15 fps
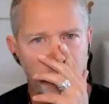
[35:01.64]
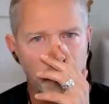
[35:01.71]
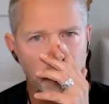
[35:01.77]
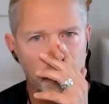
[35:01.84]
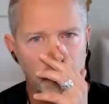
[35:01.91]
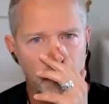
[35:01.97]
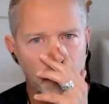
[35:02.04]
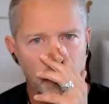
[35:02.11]

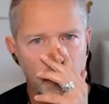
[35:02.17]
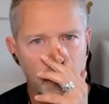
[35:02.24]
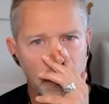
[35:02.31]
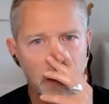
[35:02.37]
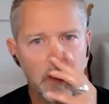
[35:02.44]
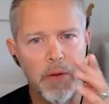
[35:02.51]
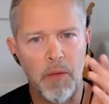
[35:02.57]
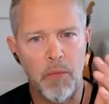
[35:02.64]
about a
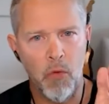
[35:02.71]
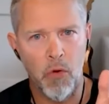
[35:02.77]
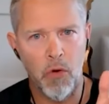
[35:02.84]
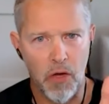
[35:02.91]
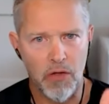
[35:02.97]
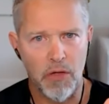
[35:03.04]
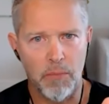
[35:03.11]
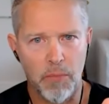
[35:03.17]
little bit more
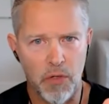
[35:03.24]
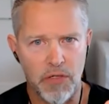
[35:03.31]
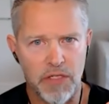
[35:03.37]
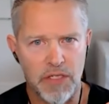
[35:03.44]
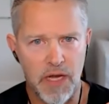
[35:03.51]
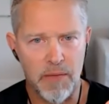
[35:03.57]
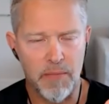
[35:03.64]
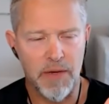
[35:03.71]
on the book
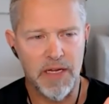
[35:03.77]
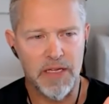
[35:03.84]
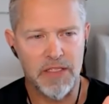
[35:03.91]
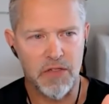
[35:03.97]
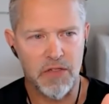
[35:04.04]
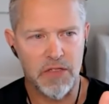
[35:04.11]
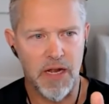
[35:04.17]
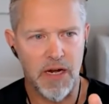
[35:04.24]
side,
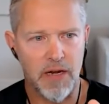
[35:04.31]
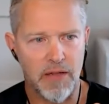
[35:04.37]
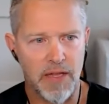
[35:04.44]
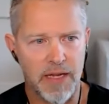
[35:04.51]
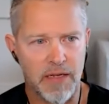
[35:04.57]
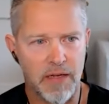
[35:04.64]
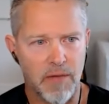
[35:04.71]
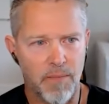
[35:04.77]
because there's kind of
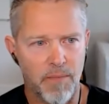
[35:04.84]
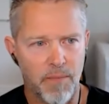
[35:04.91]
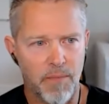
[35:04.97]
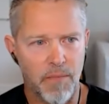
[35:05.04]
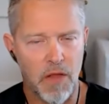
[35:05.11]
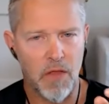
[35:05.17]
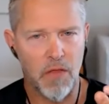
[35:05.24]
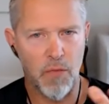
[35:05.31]
like
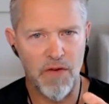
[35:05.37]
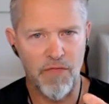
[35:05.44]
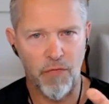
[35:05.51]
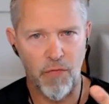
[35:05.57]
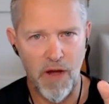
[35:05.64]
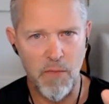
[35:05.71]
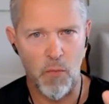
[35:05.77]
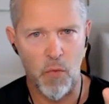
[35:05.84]
the three
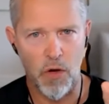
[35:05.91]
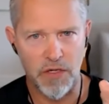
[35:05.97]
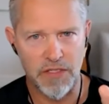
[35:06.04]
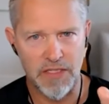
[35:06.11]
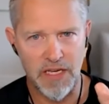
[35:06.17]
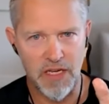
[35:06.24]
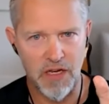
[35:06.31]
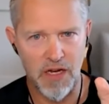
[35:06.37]

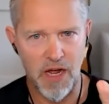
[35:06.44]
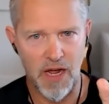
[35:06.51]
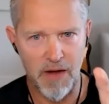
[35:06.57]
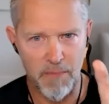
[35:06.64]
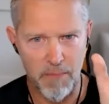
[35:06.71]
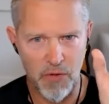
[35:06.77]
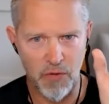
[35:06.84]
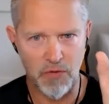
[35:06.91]
frameworks that you kind
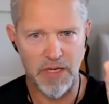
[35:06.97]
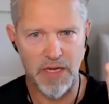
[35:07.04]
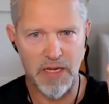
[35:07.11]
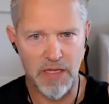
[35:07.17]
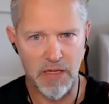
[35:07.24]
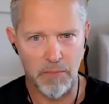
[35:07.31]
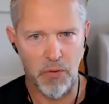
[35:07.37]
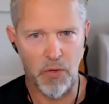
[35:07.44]
of built
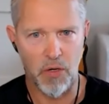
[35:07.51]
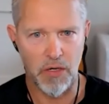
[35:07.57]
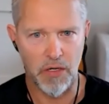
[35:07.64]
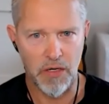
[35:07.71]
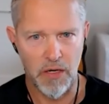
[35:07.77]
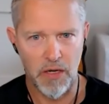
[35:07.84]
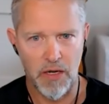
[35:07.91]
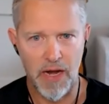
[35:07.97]
in the book.
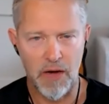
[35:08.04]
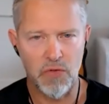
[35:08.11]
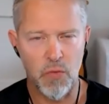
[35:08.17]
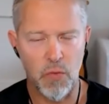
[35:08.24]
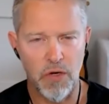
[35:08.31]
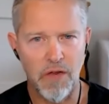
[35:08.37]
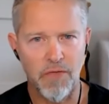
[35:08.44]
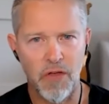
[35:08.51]
And I was
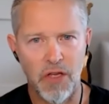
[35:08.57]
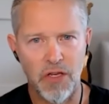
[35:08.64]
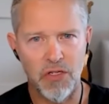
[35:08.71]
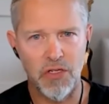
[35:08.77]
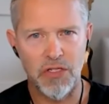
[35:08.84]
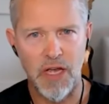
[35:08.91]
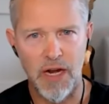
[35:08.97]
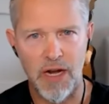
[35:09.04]
wondering if you could
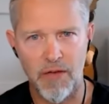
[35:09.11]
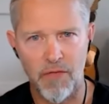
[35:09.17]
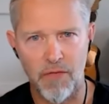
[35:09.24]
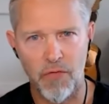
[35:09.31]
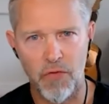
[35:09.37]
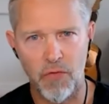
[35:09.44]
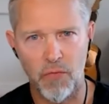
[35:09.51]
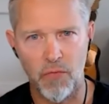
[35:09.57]
just kind of,
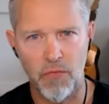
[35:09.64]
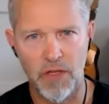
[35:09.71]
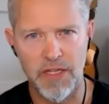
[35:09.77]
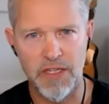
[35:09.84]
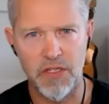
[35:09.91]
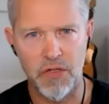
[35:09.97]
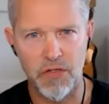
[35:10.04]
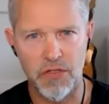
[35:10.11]
for the
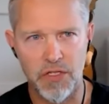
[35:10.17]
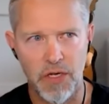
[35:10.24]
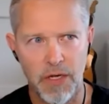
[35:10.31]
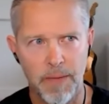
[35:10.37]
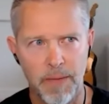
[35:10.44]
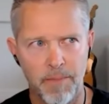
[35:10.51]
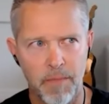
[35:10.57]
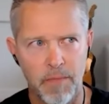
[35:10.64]
listeners,
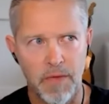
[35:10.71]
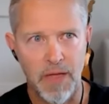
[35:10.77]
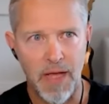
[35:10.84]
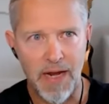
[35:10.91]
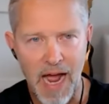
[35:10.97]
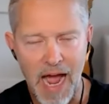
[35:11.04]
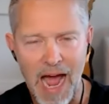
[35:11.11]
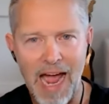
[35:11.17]

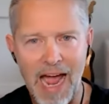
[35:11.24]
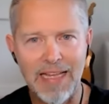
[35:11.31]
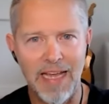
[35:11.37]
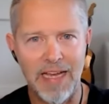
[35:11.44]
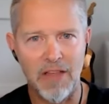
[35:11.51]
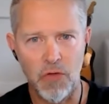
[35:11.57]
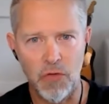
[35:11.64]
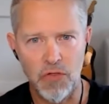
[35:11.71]
kind of
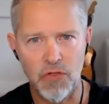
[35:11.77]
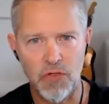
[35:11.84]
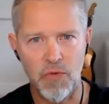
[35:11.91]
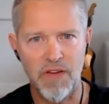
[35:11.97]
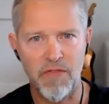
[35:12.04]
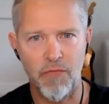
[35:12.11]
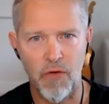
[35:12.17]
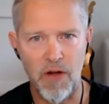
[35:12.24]
highlight those
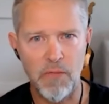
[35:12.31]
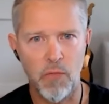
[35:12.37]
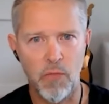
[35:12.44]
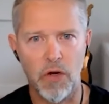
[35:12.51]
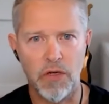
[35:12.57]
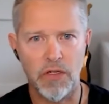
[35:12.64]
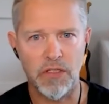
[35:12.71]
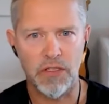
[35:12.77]
three
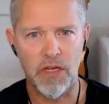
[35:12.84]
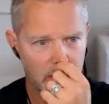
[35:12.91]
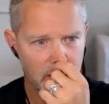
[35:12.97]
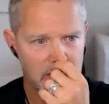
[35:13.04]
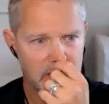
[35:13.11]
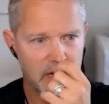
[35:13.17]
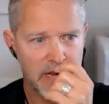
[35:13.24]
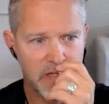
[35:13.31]
frameworks
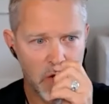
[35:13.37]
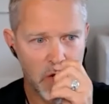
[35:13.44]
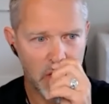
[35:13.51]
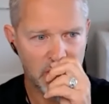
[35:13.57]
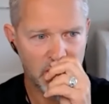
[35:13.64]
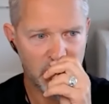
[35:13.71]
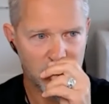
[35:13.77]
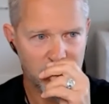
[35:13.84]
and
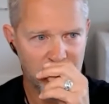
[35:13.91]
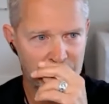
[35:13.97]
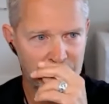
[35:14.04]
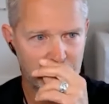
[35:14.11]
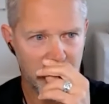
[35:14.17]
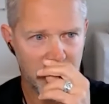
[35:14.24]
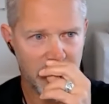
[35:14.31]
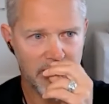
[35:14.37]
talk a little bit
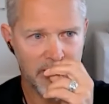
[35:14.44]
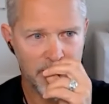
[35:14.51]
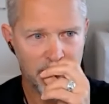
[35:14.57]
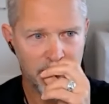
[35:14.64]
about it.